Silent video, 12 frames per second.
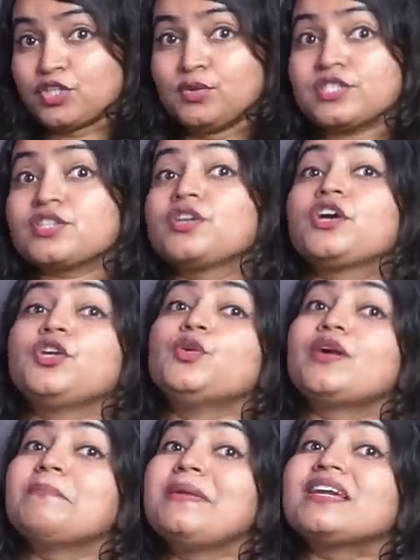do is you
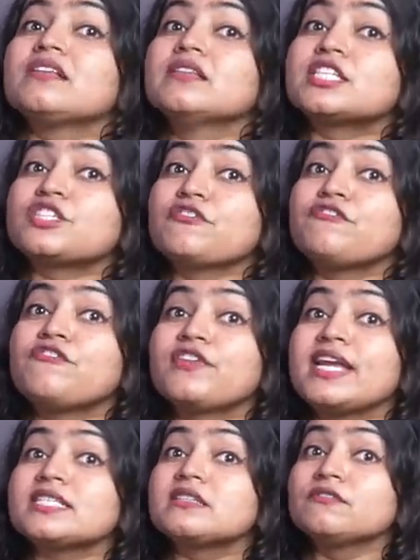can make a list of
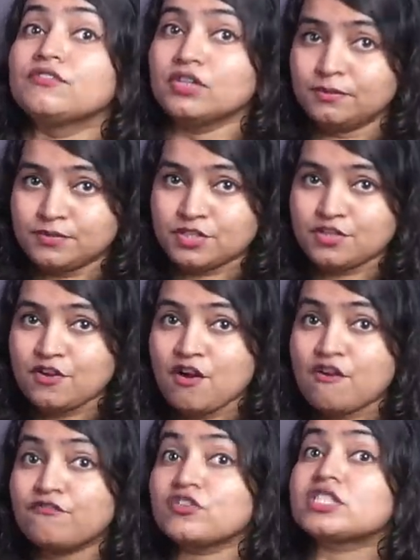phrasal verbs
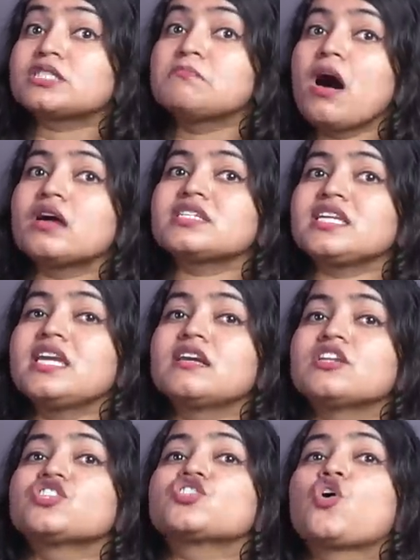for smart
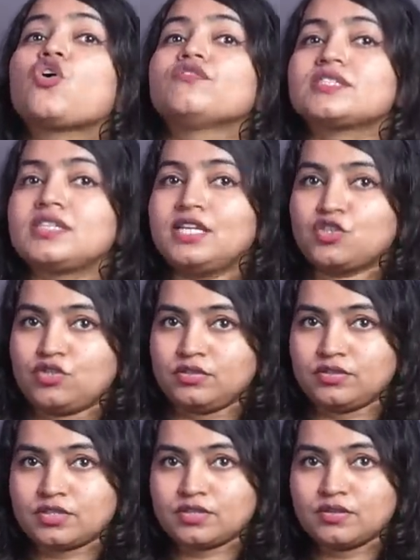English
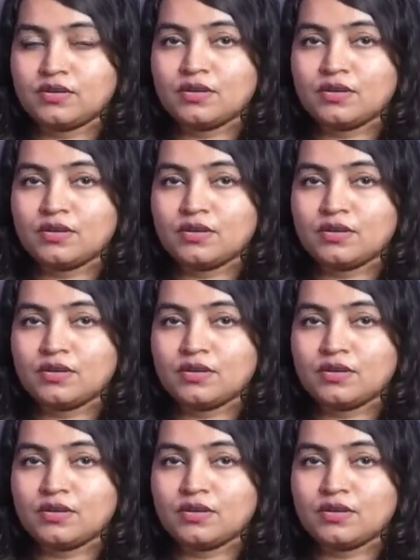conversations,